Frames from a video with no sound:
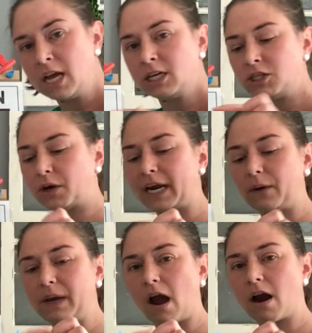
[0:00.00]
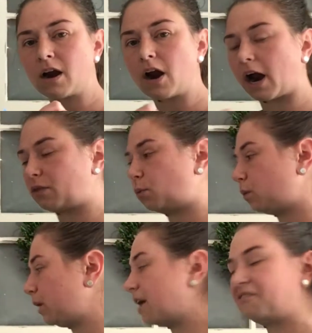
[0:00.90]
So here we are on Earth. When
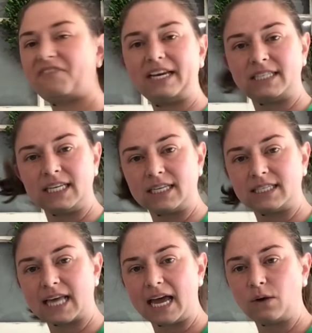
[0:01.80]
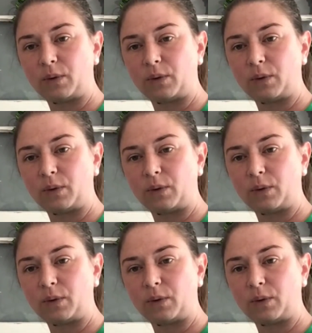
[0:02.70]
we are facing the sun,